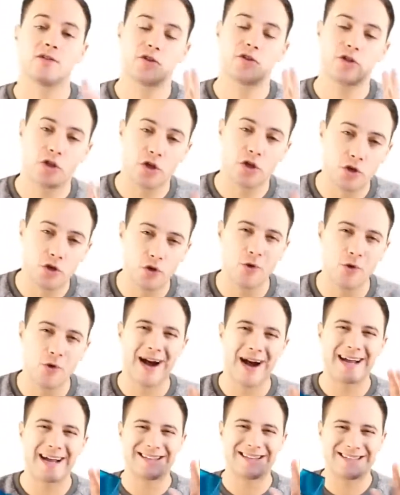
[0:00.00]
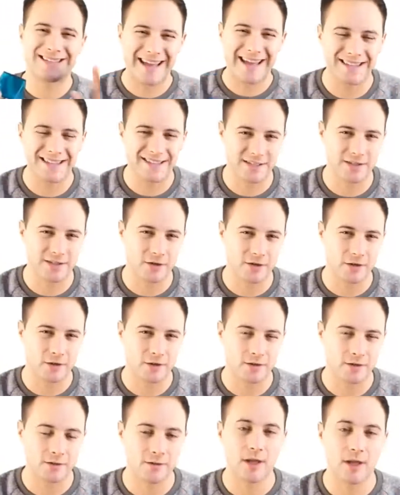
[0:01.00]
two
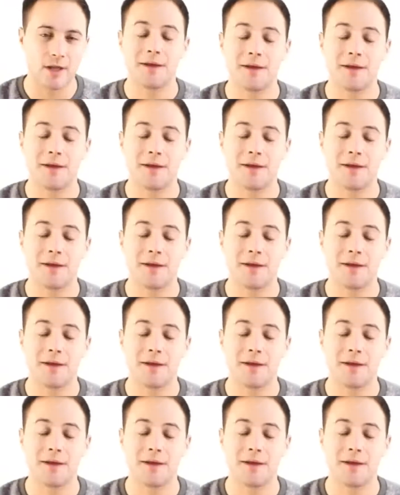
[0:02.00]
identical